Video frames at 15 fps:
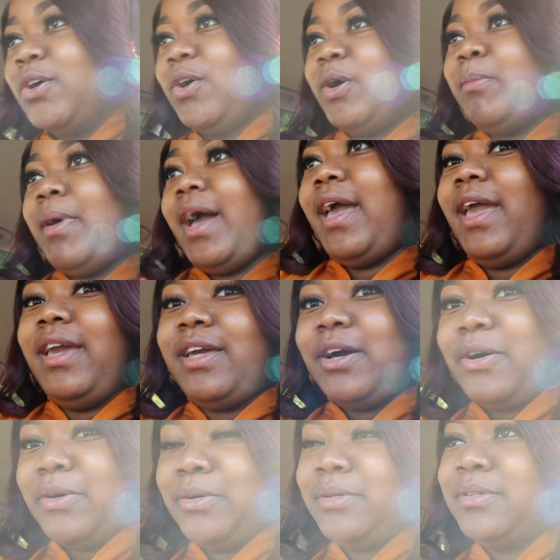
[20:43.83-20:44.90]
on my
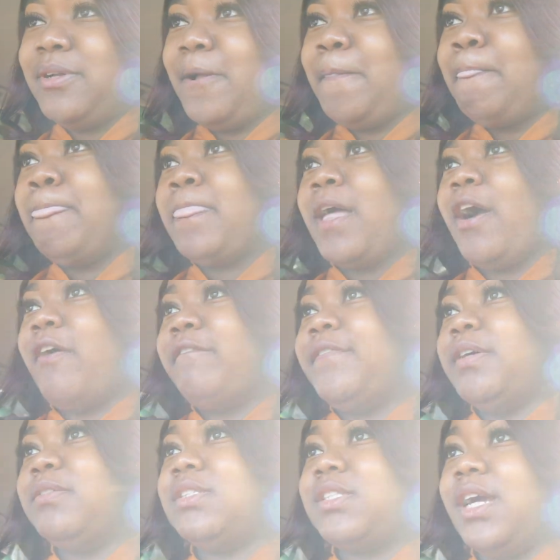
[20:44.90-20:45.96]
ankle. I don't
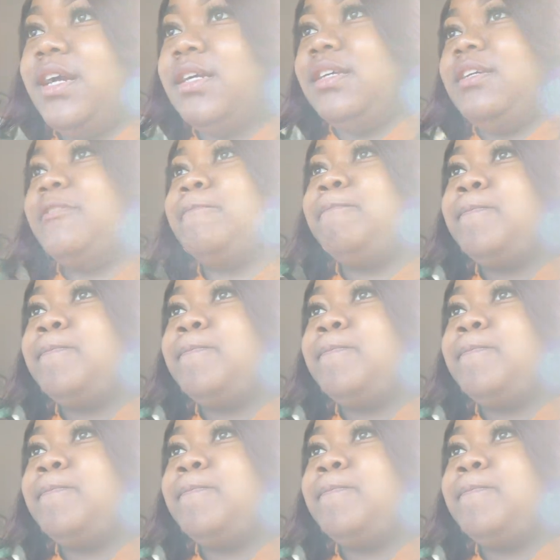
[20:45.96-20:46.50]
feel sturdy.